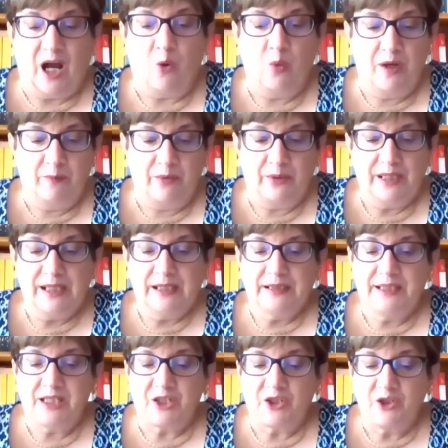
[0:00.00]
However,
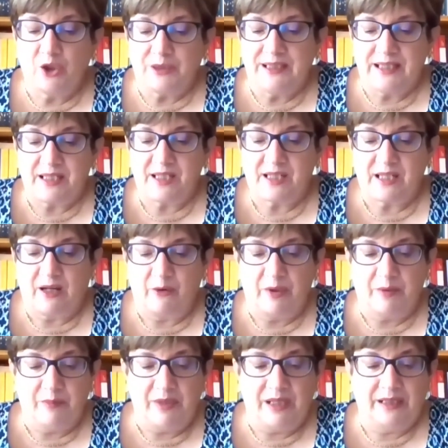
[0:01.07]
this does not
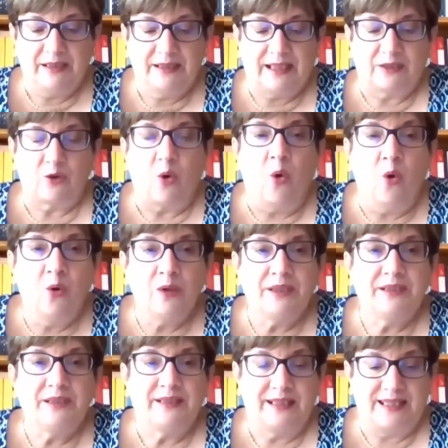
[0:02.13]
necessarily mean that
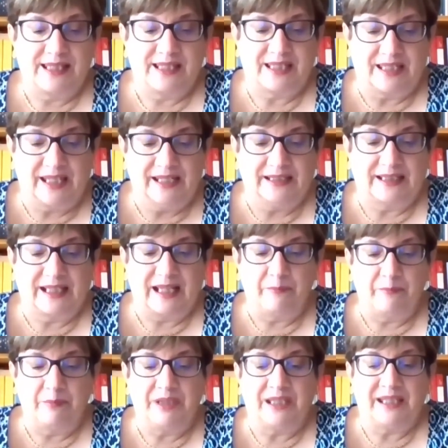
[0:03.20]
only the state
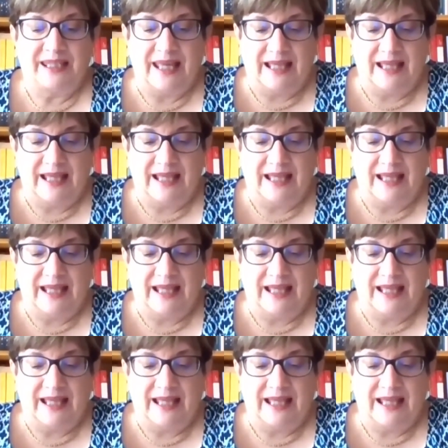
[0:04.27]
can be